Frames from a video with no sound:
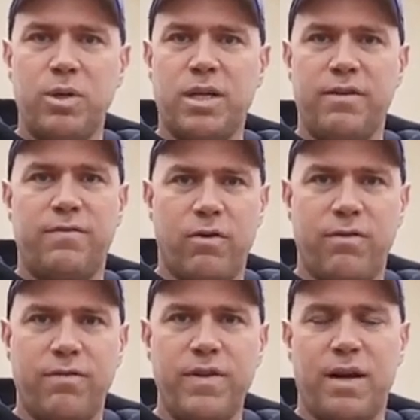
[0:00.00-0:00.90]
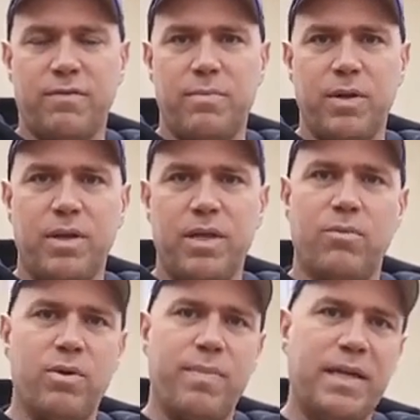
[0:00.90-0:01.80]
We cut 4 feet off the
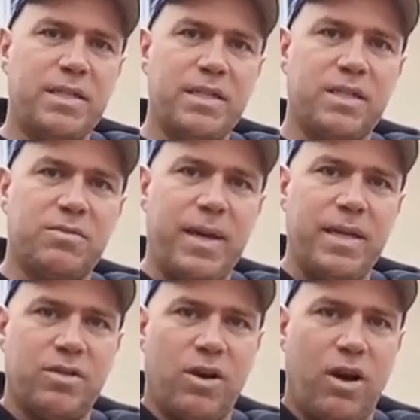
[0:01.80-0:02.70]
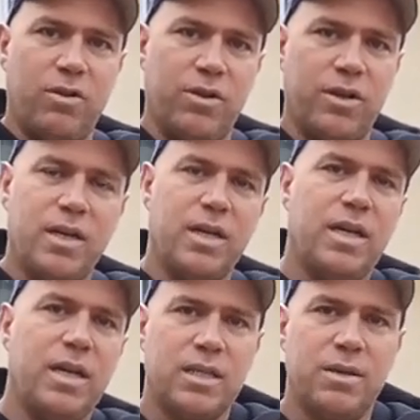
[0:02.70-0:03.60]
building and we basically just made it taller
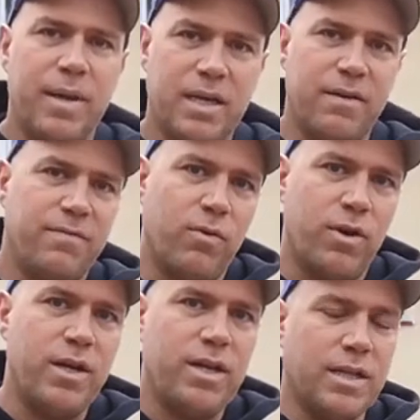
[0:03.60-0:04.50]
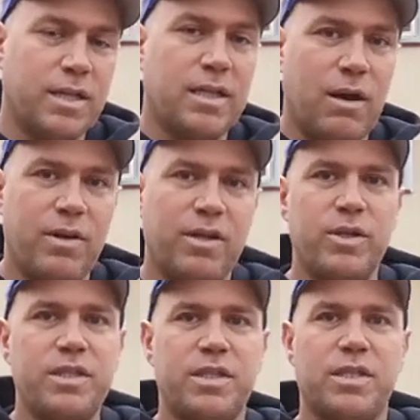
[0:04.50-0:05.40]
to make up for it. Not that that would
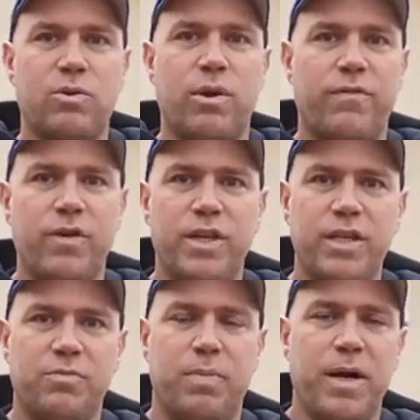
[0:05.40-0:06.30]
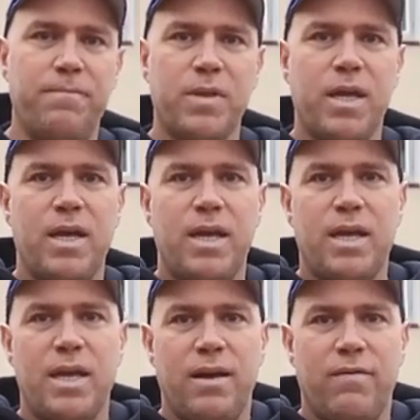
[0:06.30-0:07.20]
increase the square footage, but
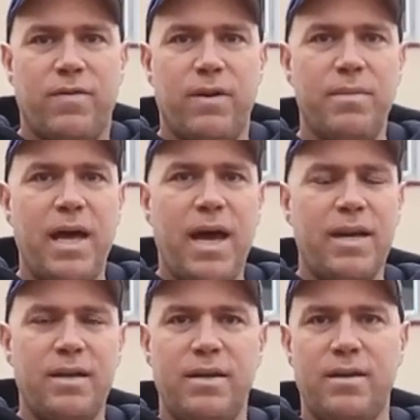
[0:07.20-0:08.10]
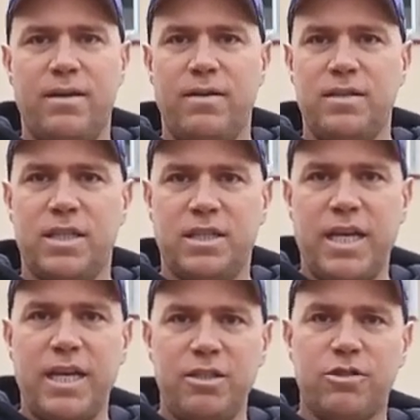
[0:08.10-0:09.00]
from that, just
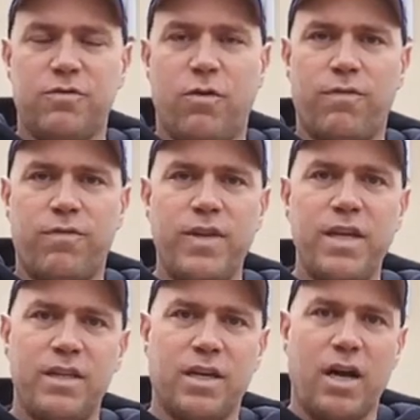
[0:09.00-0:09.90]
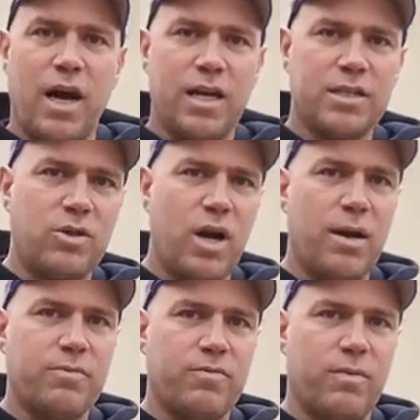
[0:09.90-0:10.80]
changing those 4 feet, the cost
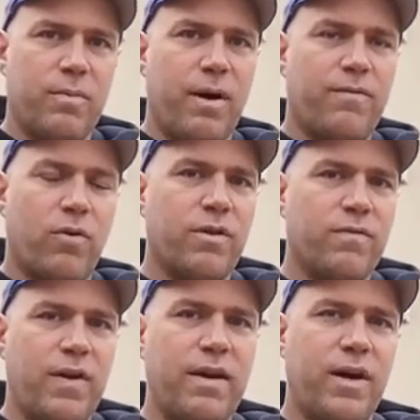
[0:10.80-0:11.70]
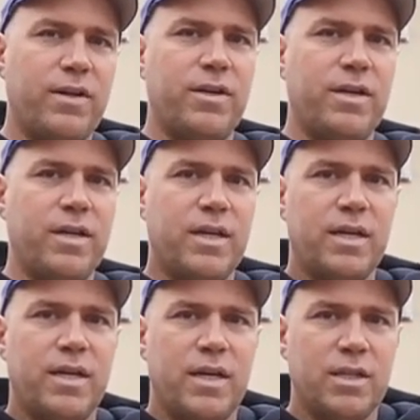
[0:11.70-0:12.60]
dropped from about 400 to 500
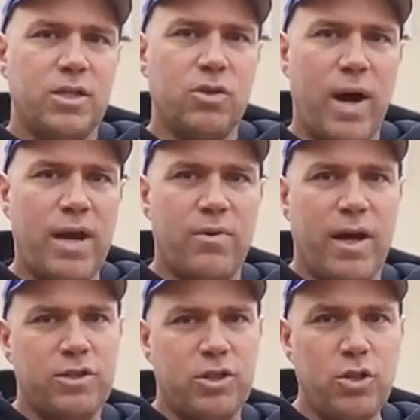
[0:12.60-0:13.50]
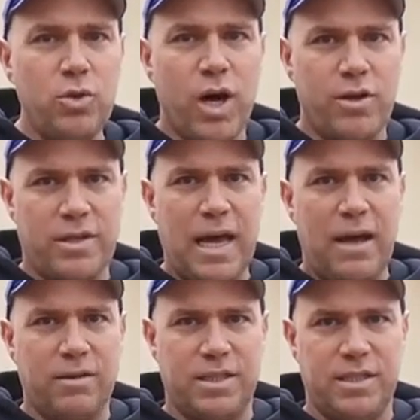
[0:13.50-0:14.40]
to right around
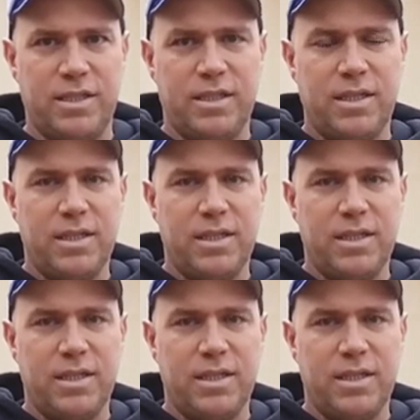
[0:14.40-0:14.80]
200,000.